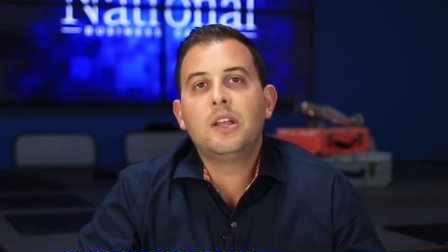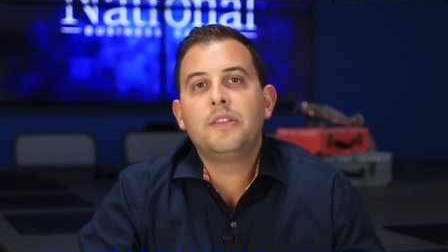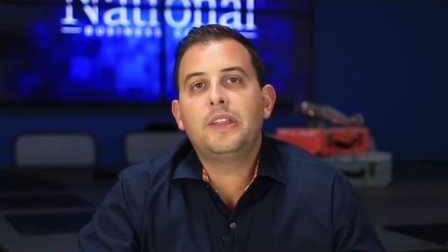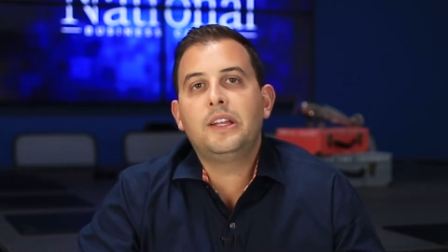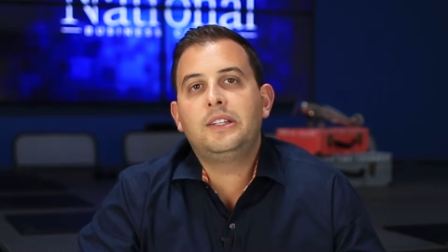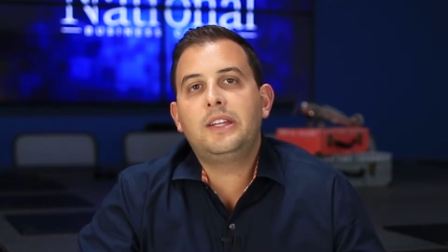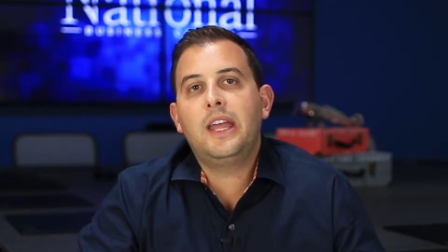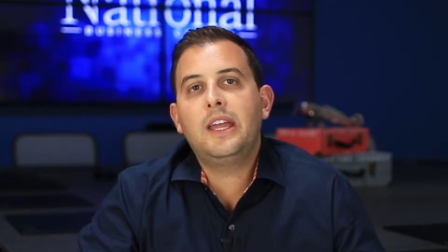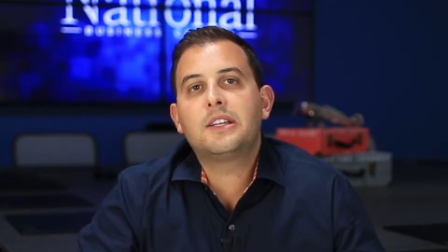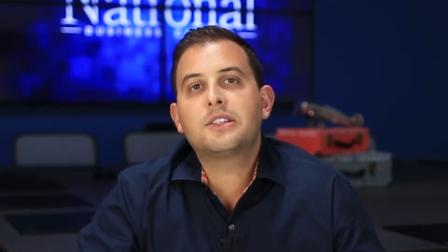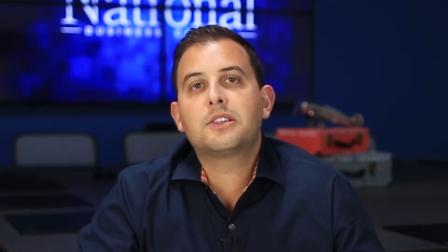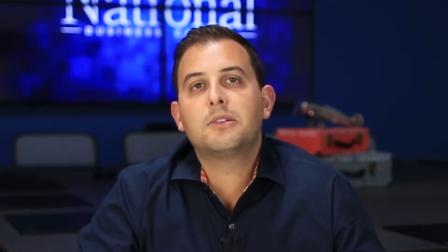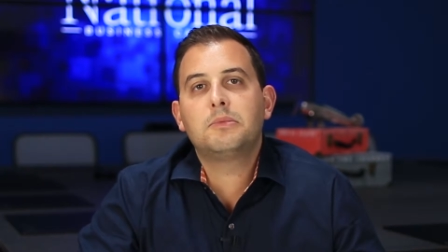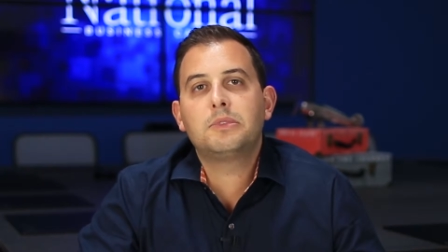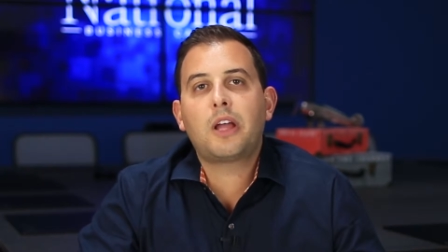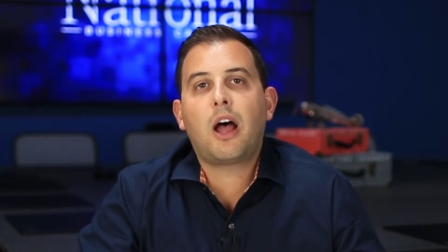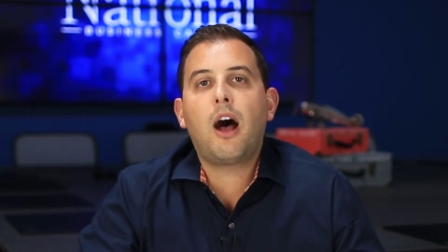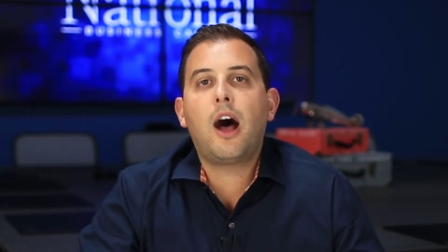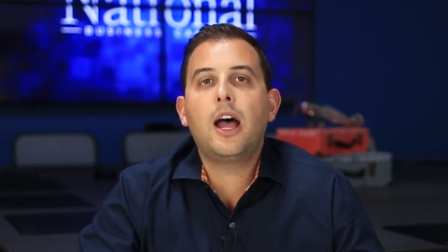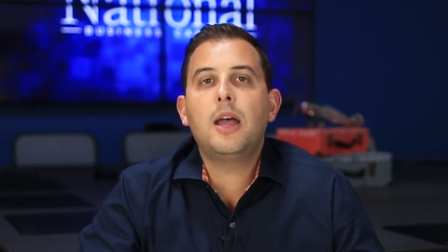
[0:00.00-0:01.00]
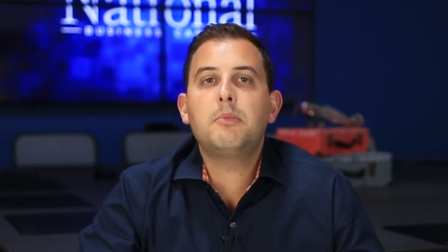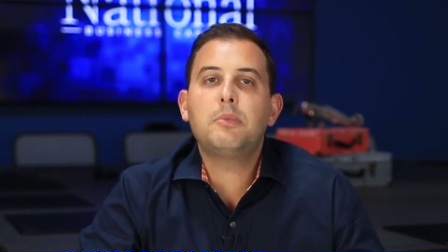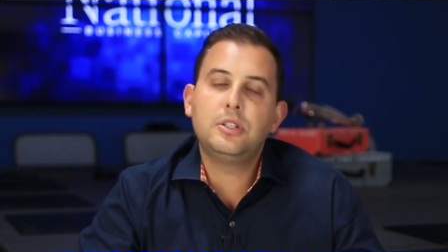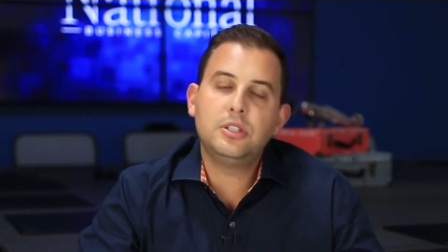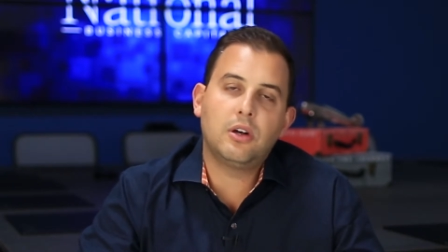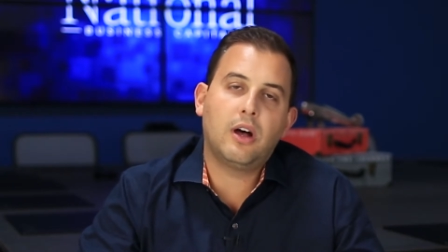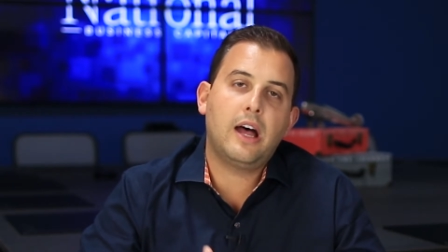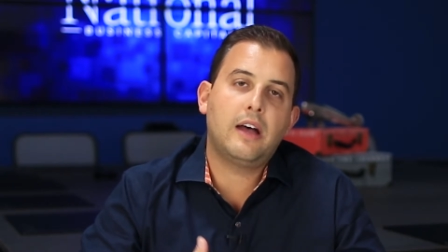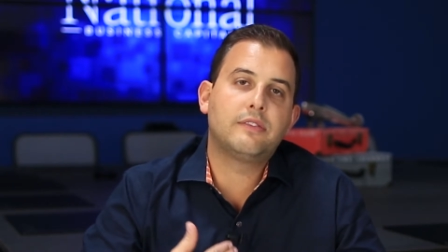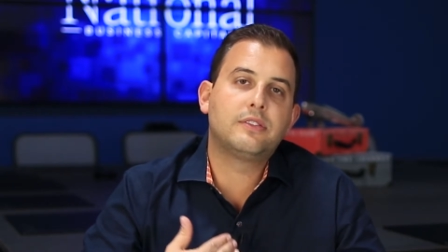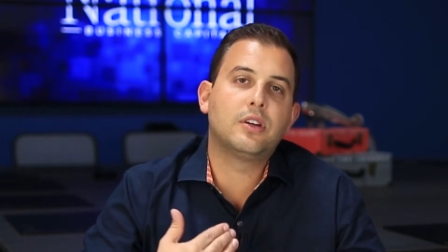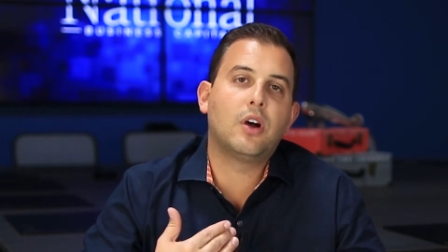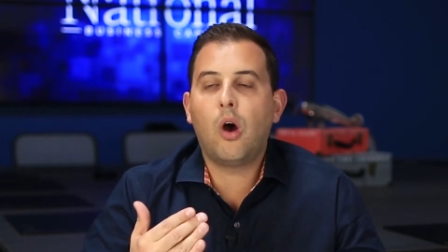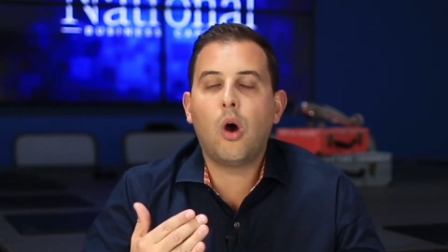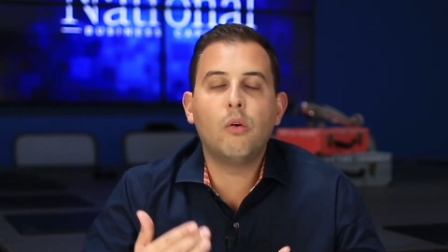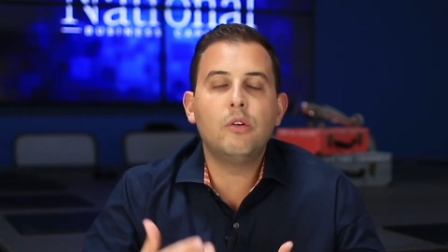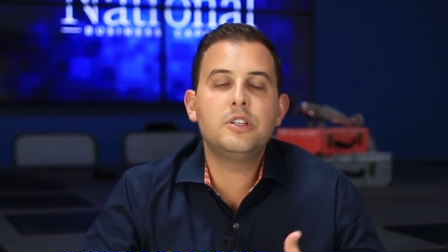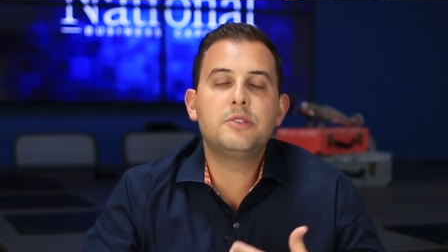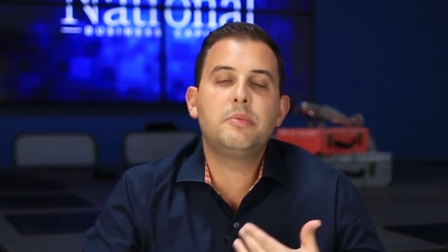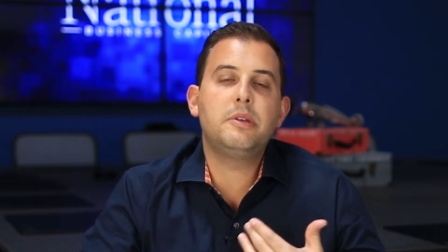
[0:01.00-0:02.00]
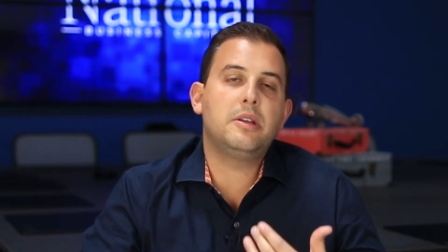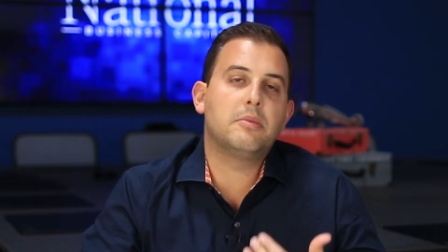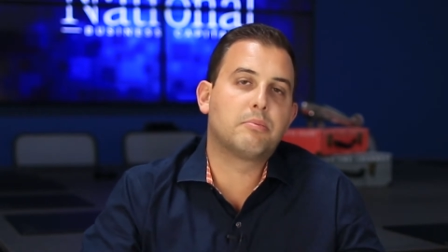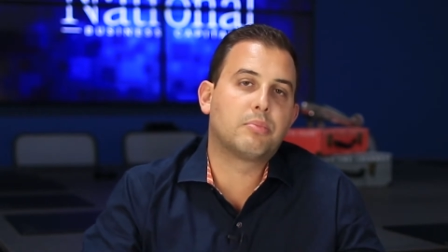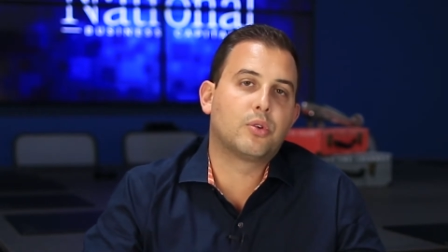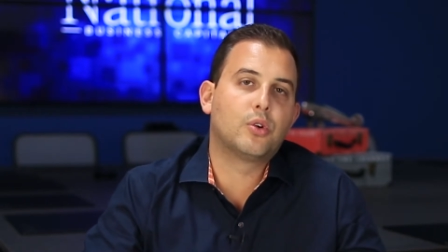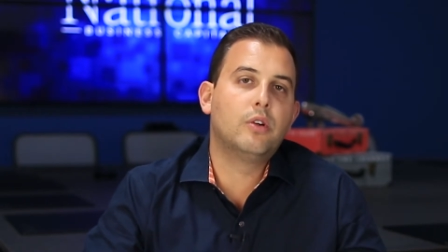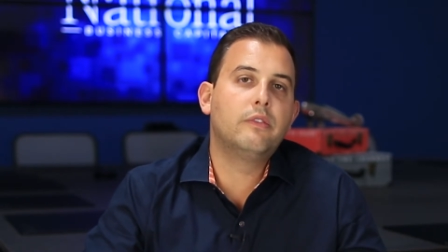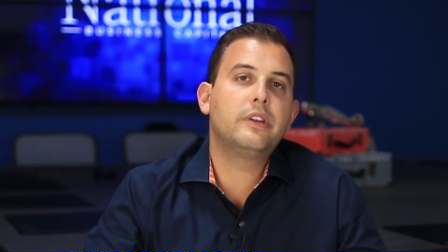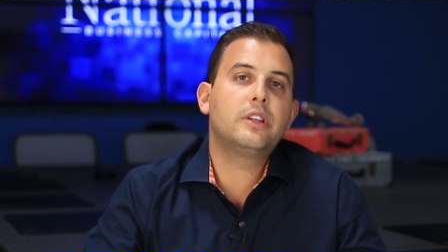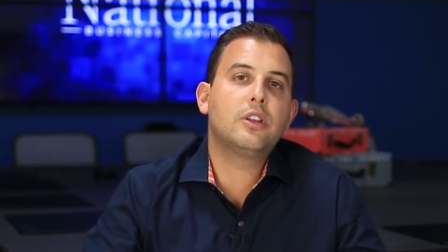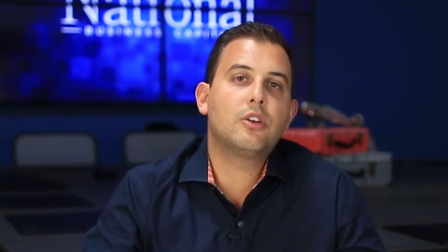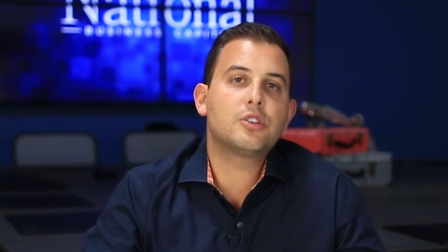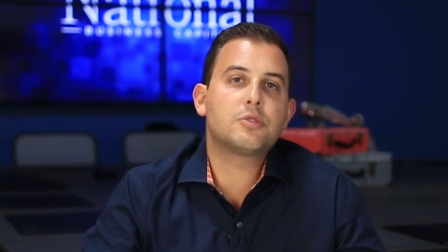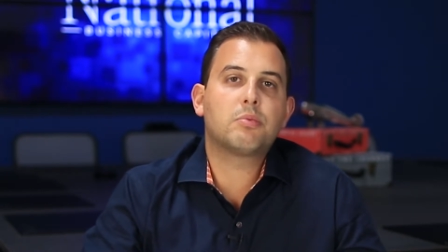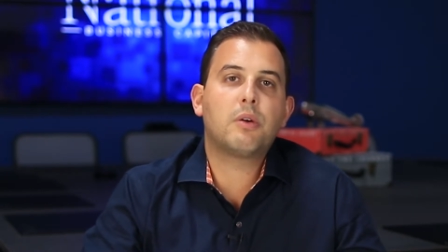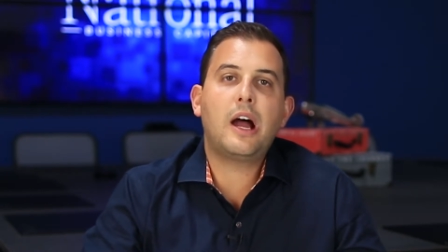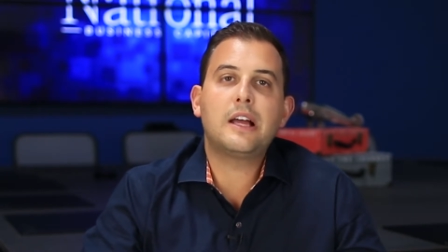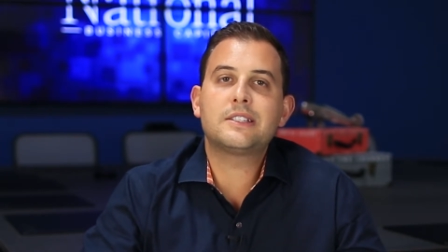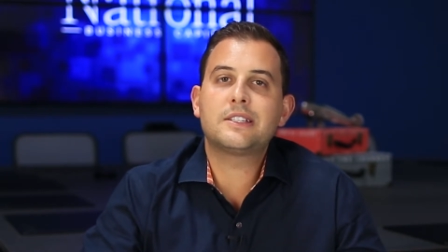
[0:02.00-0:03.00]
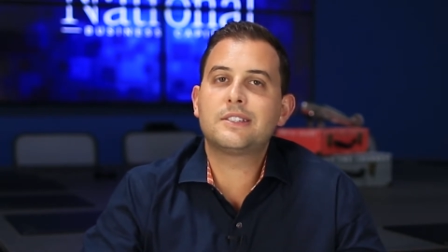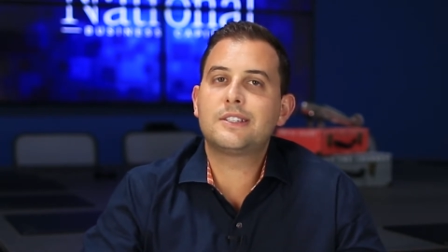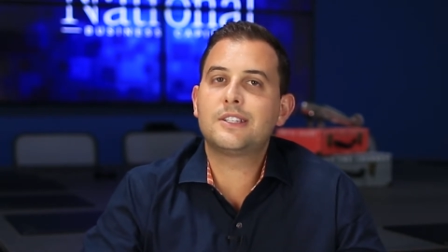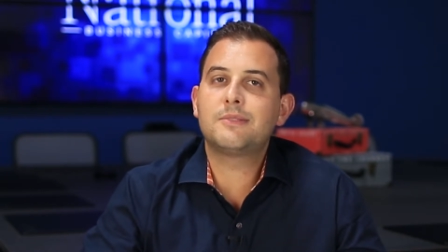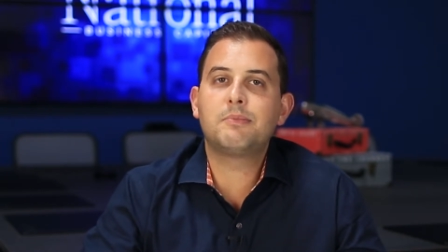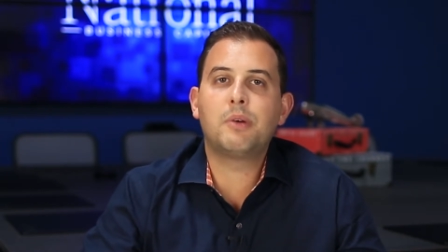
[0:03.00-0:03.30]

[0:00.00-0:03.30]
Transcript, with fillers: They take some time and you'll have to always be improving those processes.